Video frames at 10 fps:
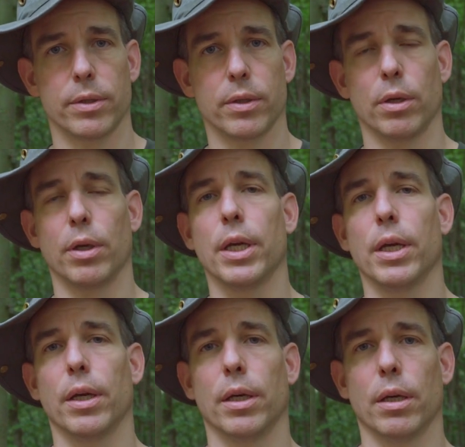So
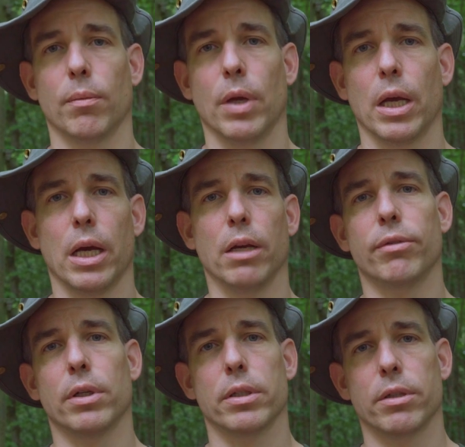I
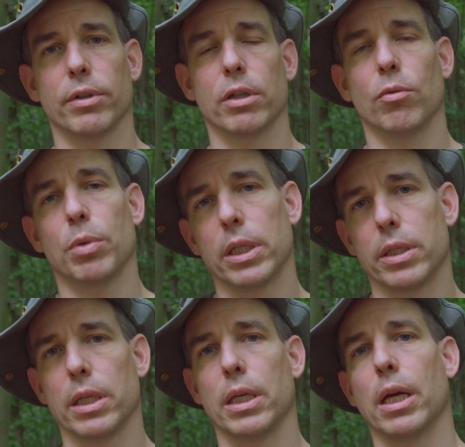found the
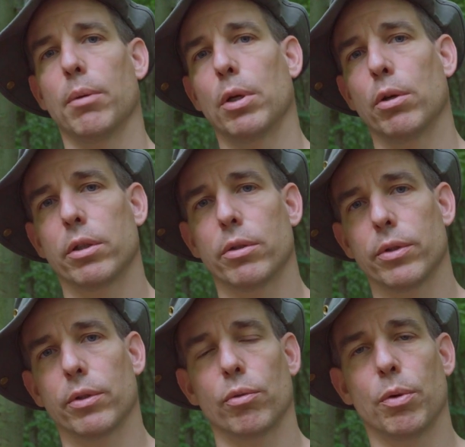vulnerability, I'm going to
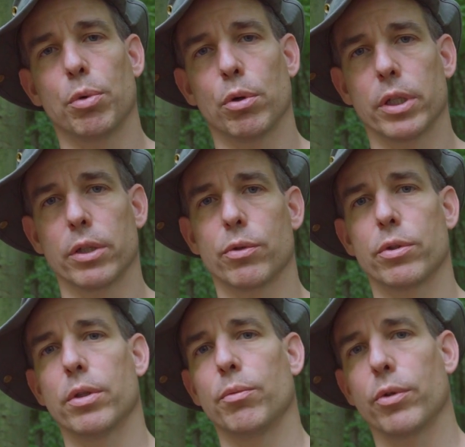this reporting
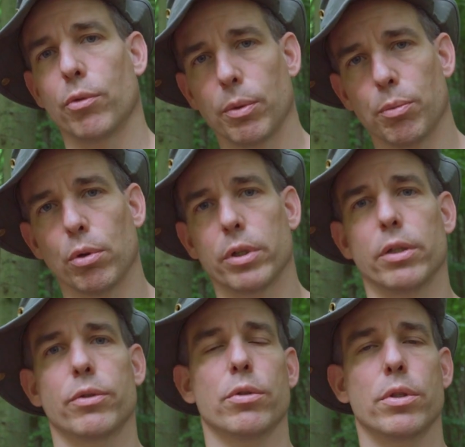system, the
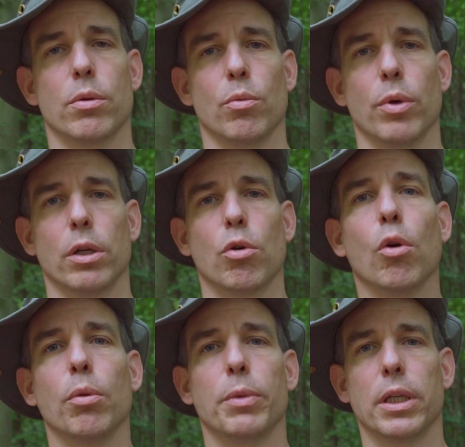reporting system will
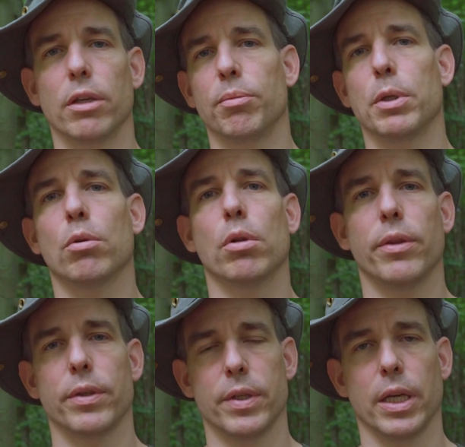call me, give me all
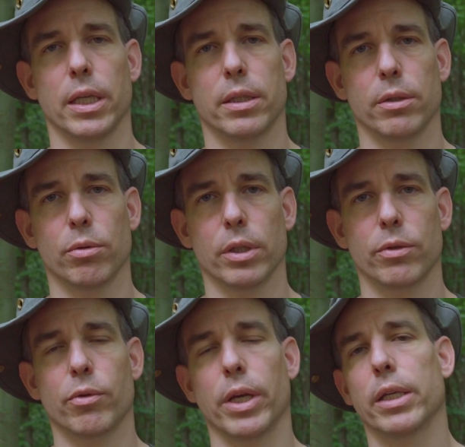this data to
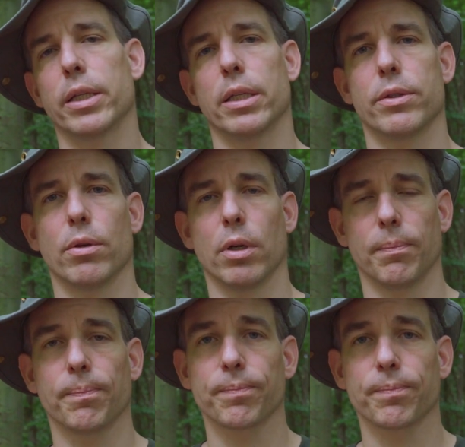extract, and so on.